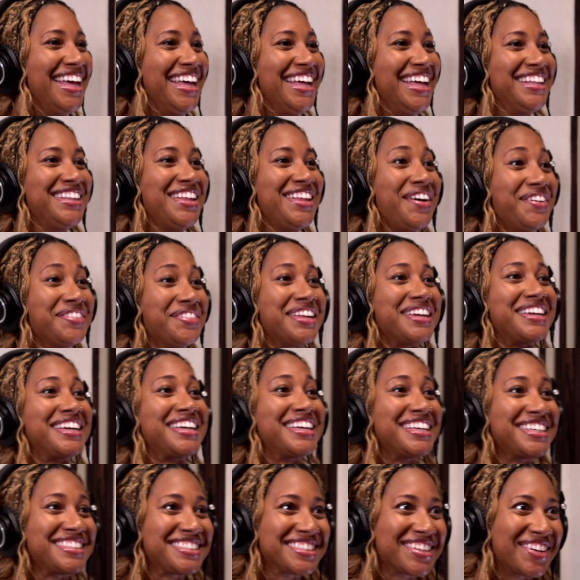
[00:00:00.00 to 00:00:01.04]
No, that
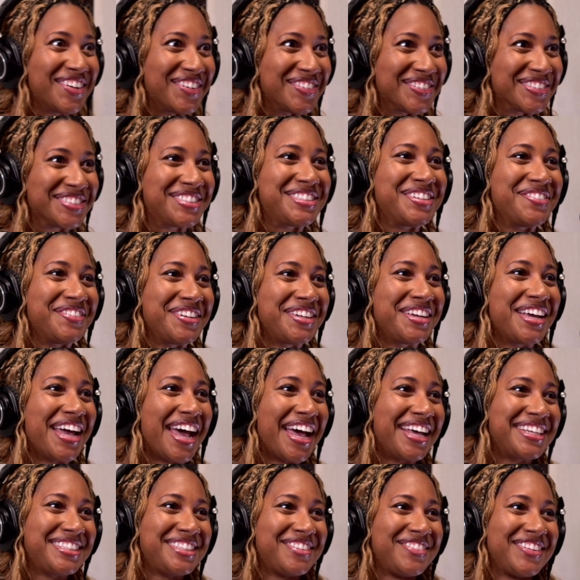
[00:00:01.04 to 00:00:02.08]
is goals. So when you
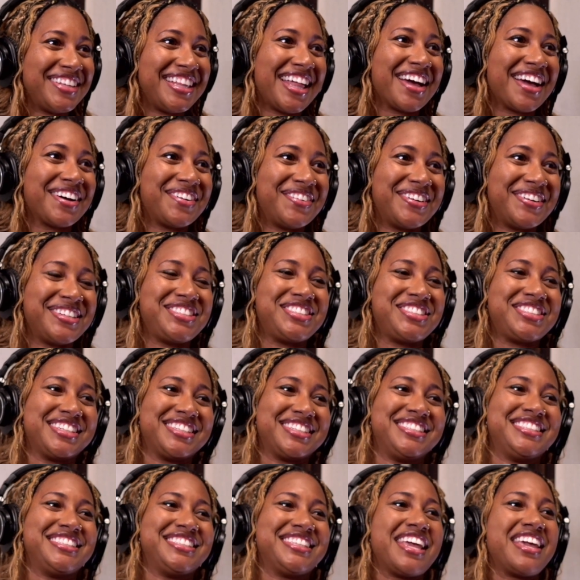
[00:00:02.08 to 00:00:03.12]
asked me that question,
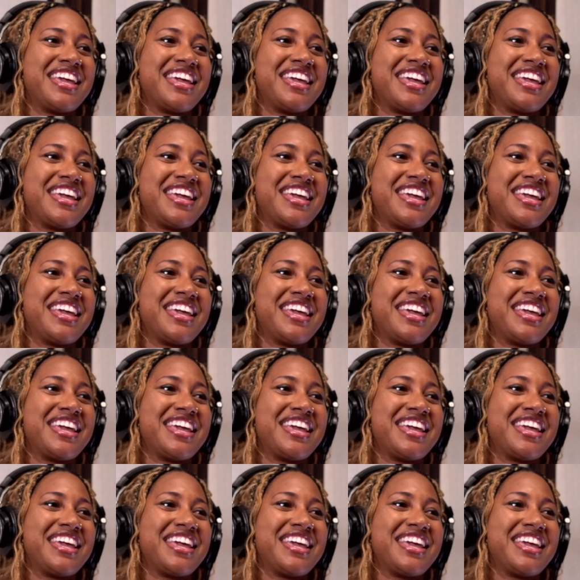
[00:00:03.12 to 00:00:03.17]
he's like,